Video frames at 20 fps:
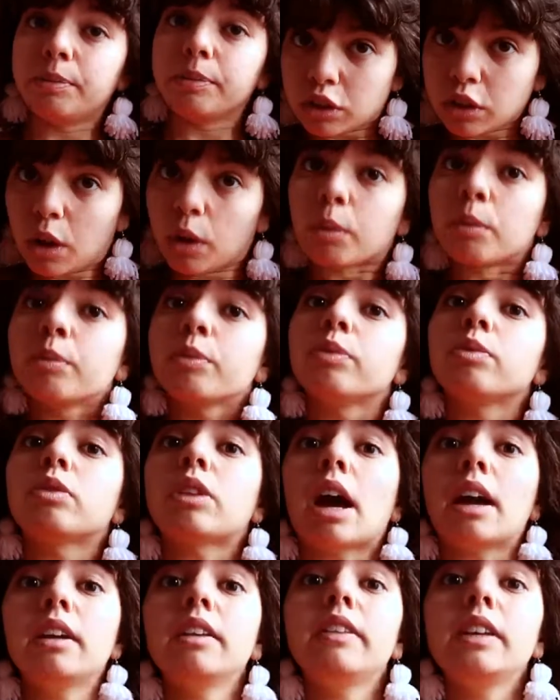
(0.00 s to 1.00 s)
So
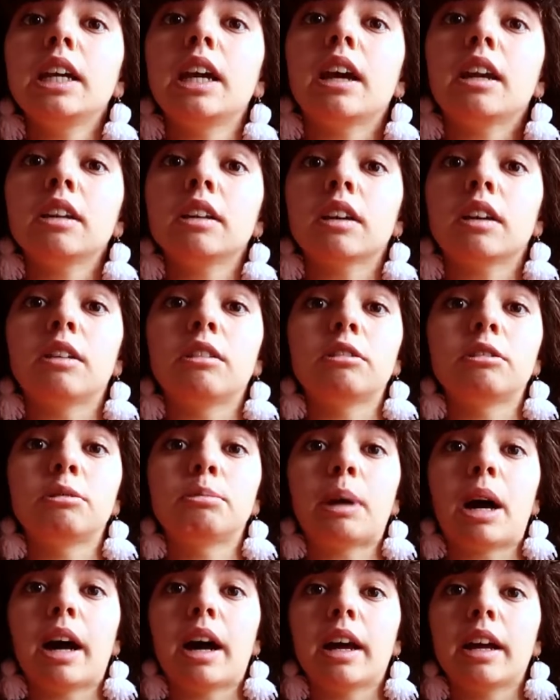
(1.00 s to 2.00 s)
that is the end of
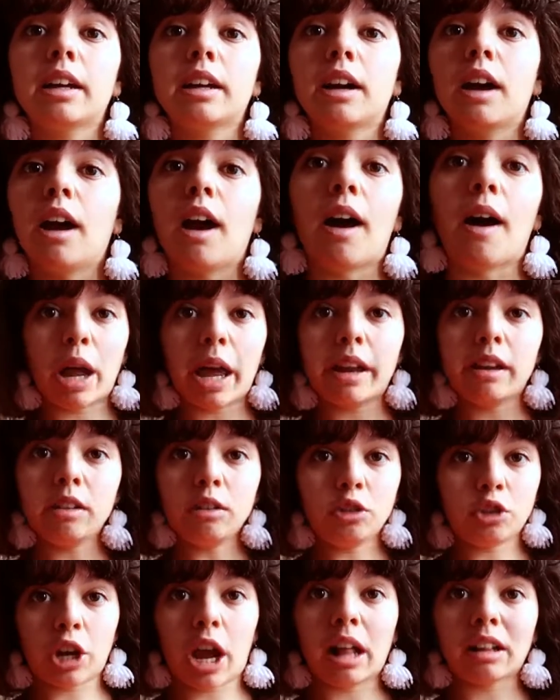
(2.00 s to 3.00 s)
my
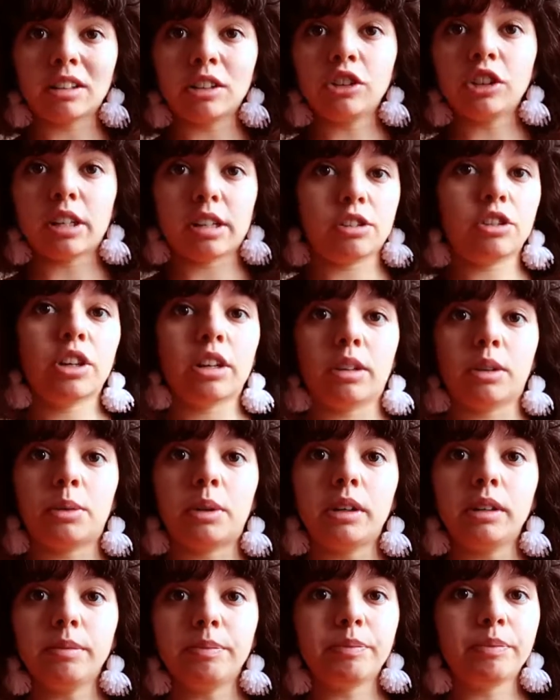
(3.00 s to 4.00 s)
read challenge in
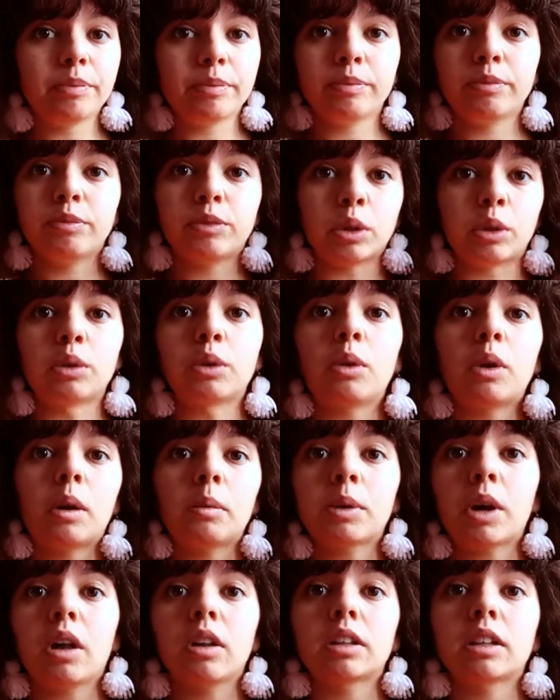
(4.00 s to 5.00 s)
January. Don't know what
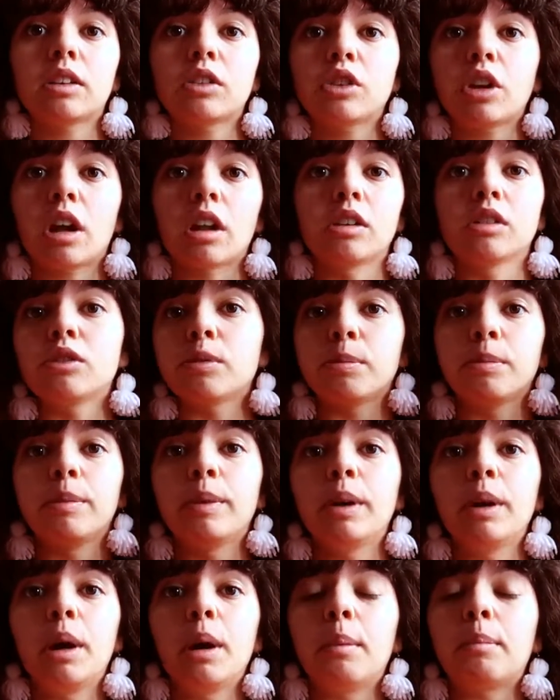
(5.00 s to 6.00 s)
I'm calling this challenge.
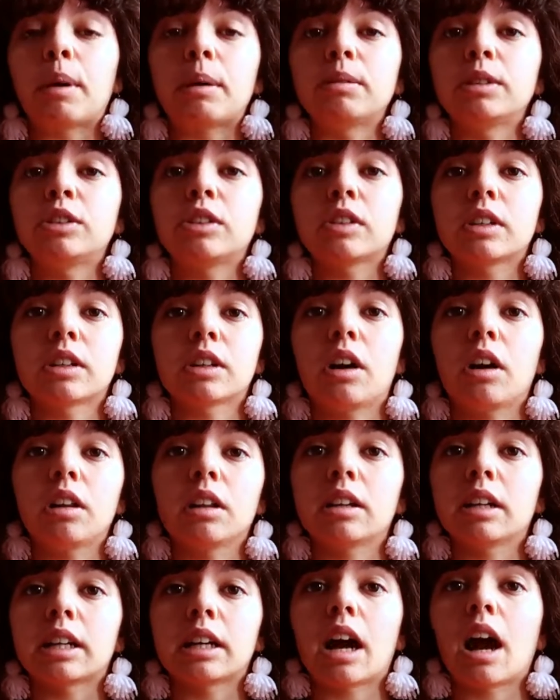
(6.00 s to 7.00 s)
Probably just gonna
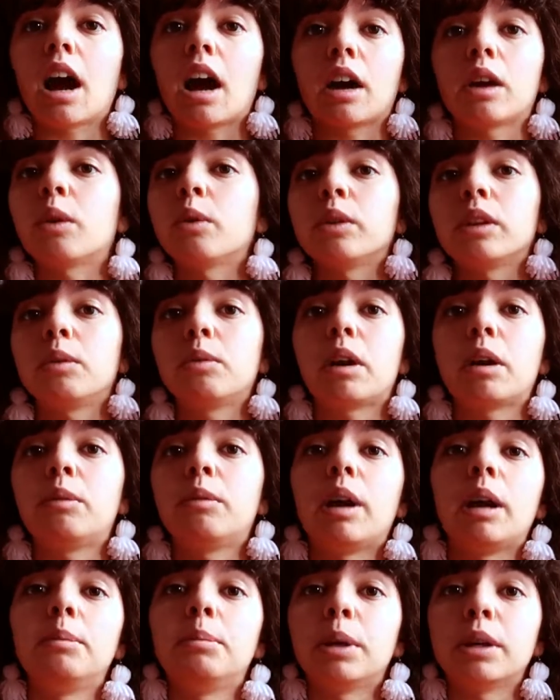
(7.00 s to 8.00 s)
call it like I only
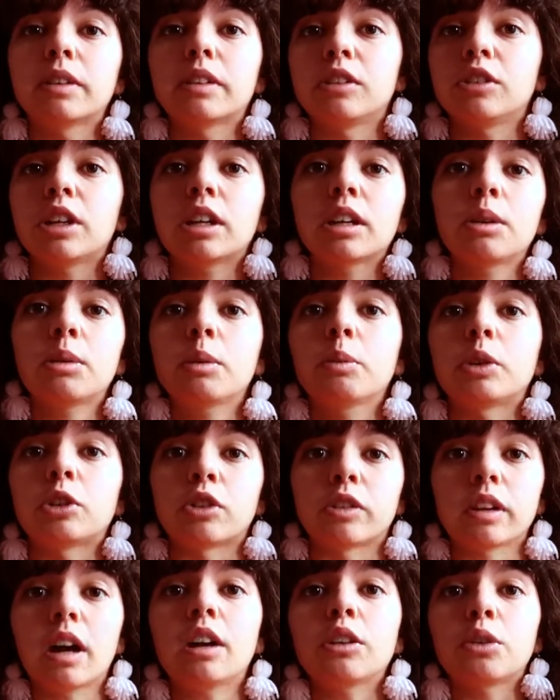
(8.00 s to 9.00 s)
read books in January, which
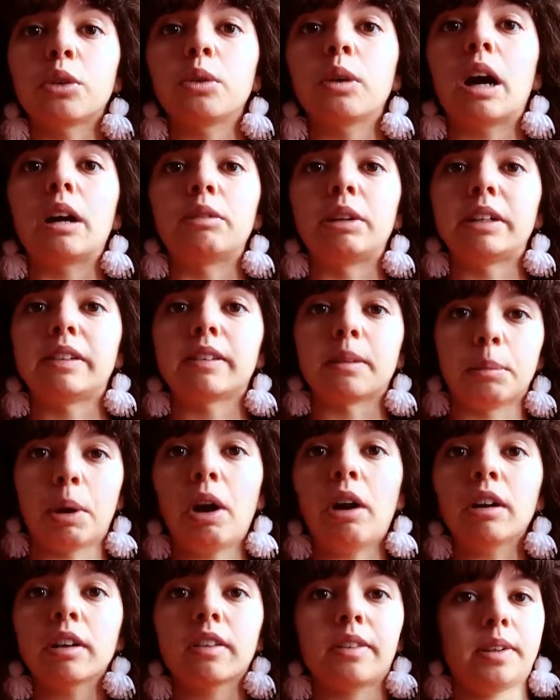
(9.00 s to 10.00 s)
is not true. I read some
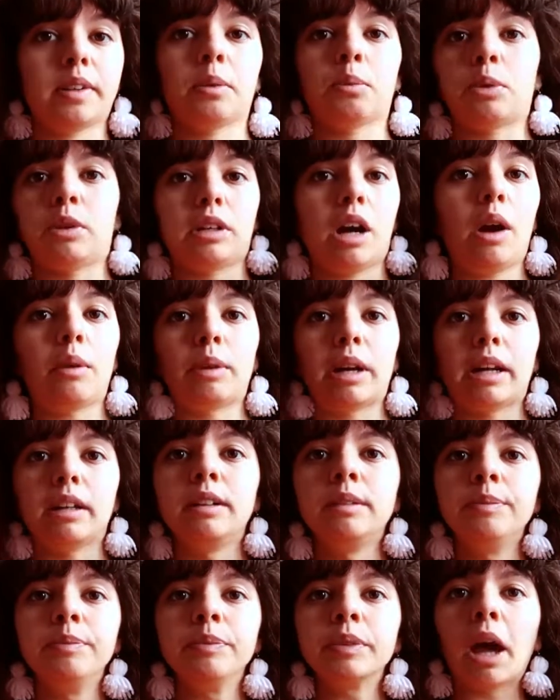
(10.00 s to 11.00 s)
arcs that were not read,
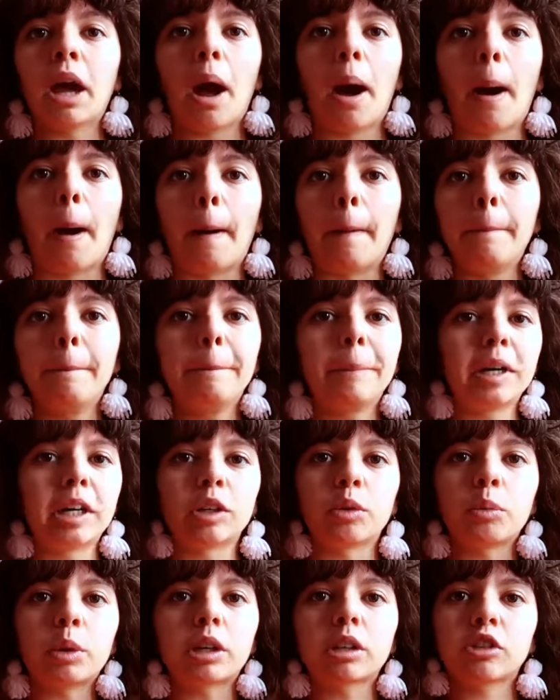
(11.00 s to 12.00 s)

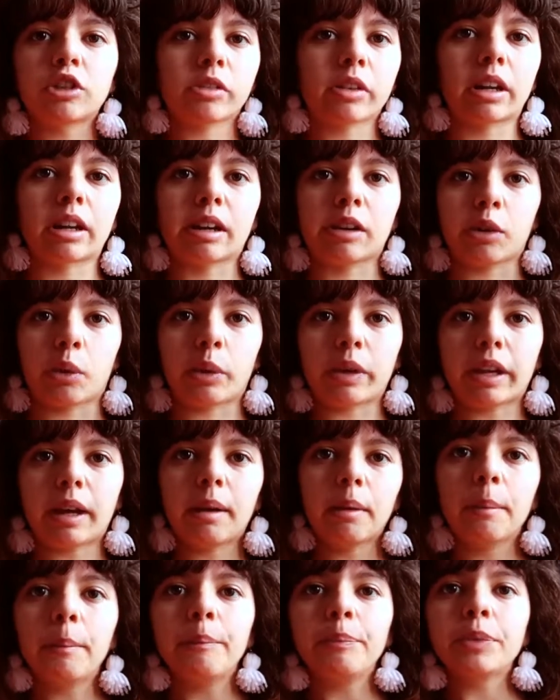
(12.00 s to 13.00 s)
but we're just gonna ignore
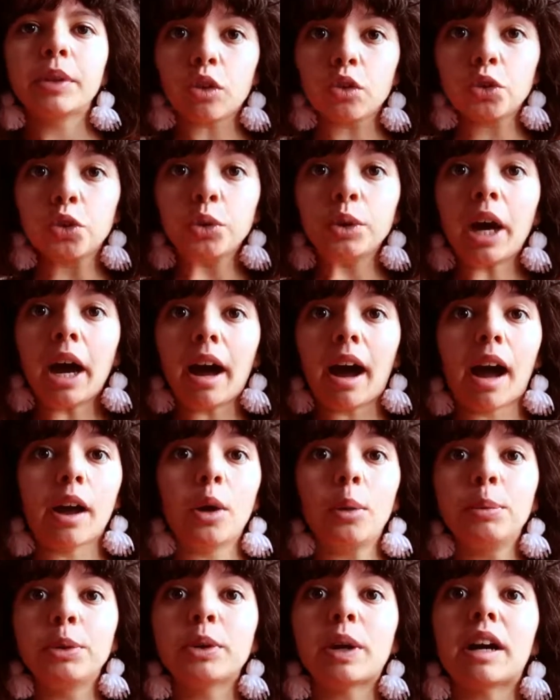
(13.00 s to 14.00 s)
that. So yeah, I
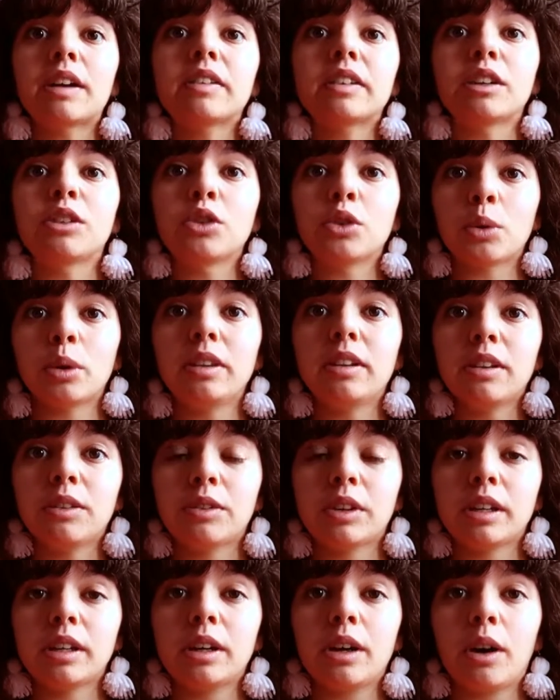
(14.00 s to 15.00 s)
hope you guys enjoyed this
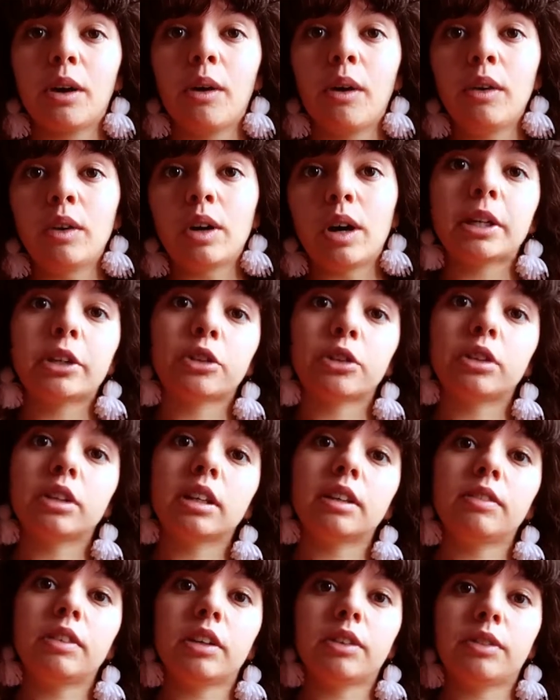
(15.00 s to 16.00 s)
video. Make sure to
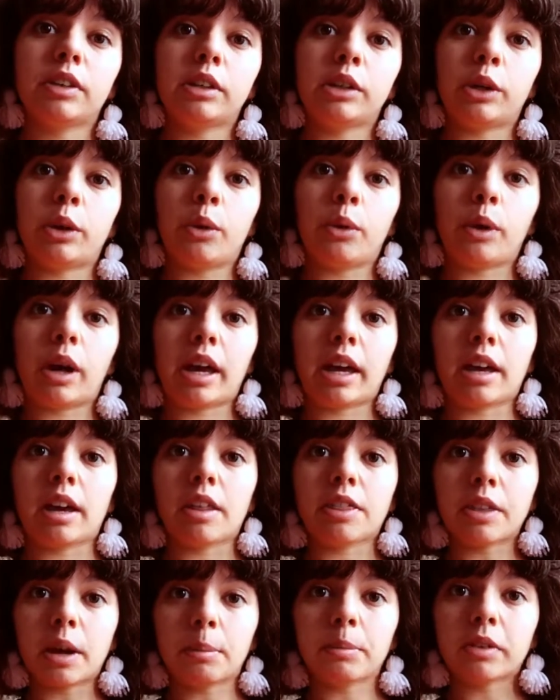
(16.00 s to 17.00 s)
give this video a
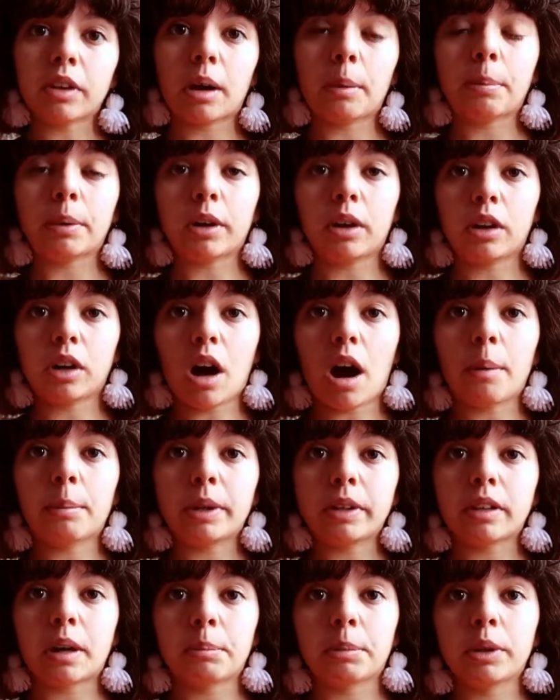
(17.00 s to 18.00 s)
thumbs up,
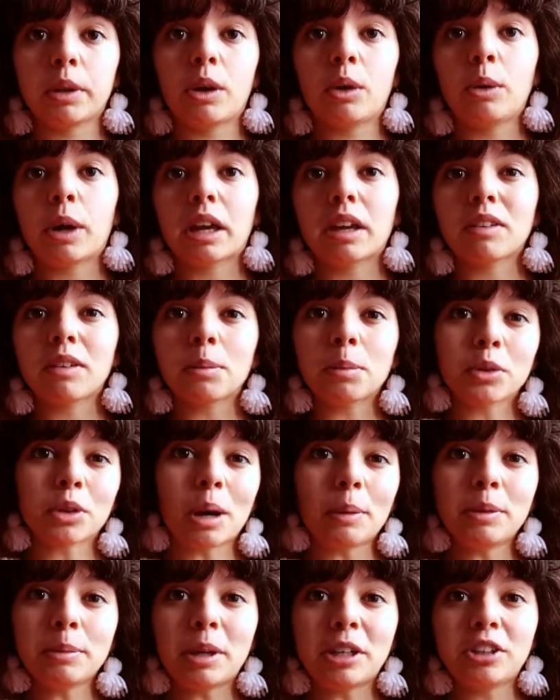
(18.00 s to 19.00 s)
comment down below, and
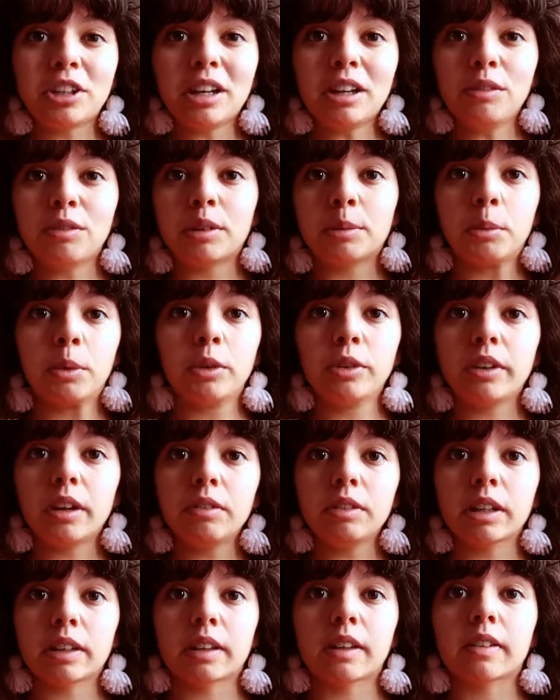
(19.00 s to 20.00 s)
subscribe to my channel for more
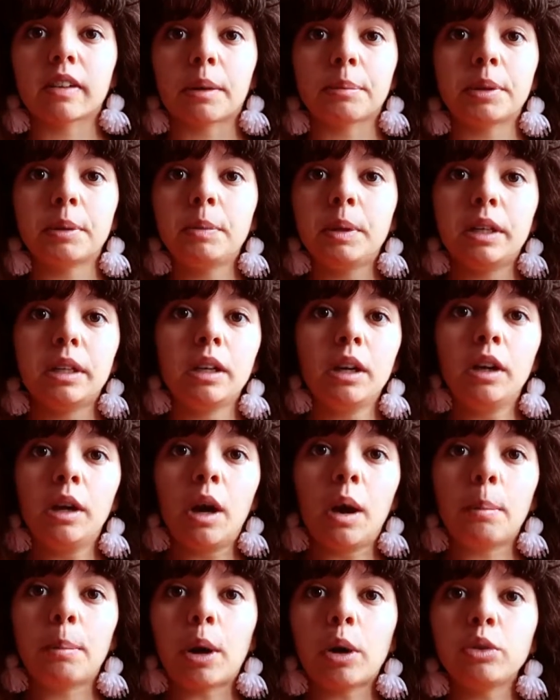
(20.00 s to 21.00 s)
stuff like this. I'm gonna be
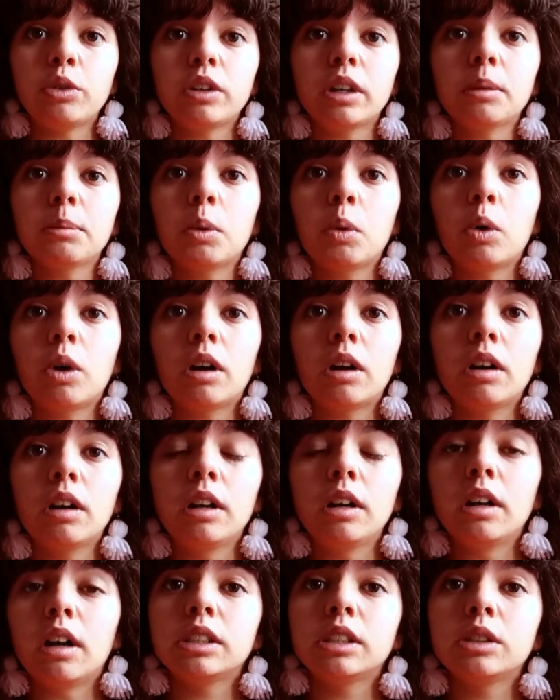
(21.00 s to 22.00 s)
posting more
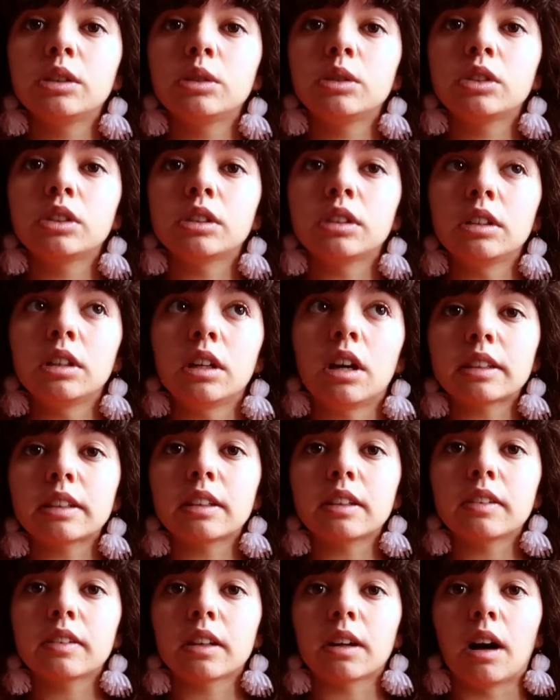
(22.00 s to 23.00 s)
videos like
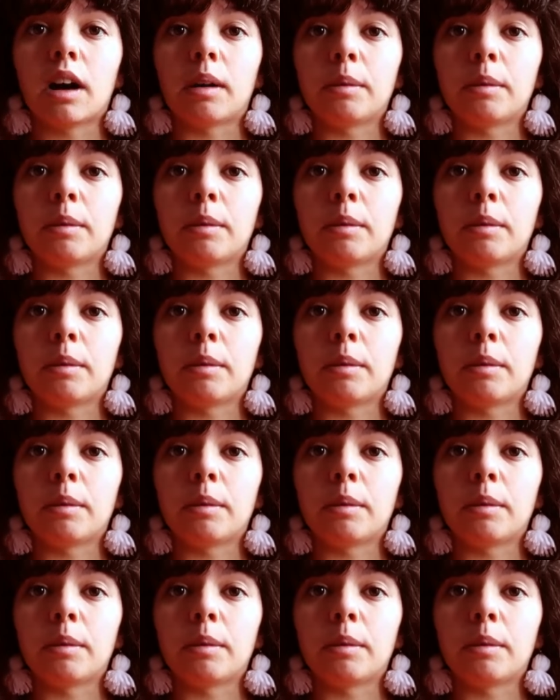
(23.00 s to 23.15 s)
this.